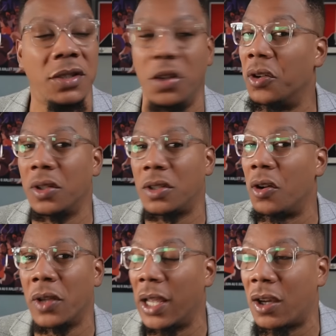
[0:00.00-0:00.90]

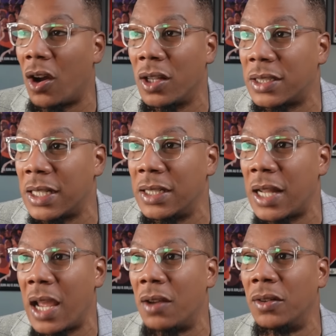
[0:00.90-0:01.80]
Don't get caught sitting
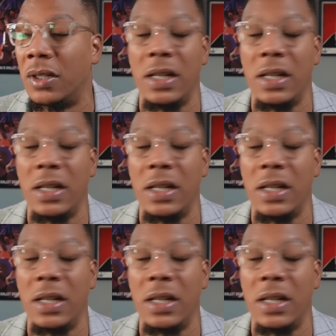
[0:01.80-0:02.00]
down.